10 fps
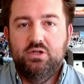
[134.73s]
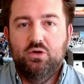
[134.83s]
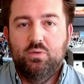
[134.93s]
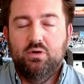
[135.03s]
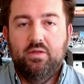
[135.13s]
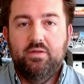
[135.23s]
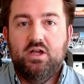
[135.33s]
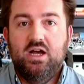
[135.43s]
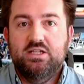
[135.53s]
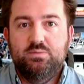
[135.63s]
you know we were on the
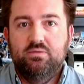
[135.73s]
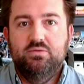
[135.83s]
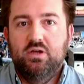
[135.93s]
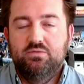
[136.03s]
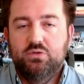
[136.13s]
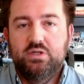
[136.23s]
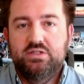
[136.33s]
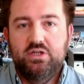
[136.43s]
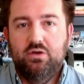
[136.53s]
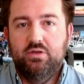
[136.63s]
cusp of, of doing so.